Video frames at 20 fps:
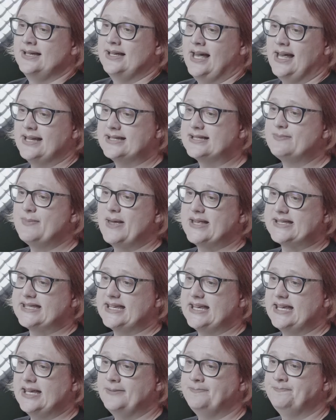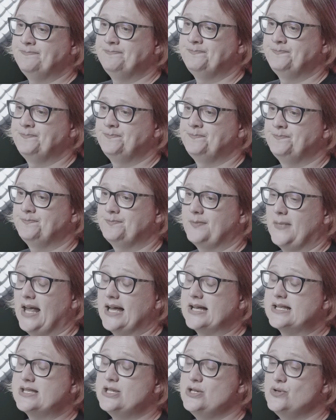It's messy.
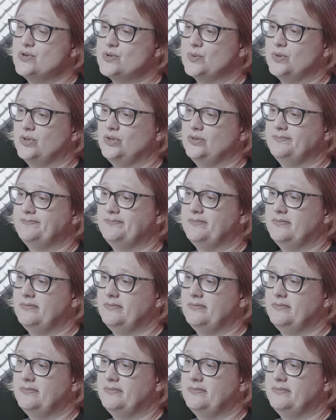As usual,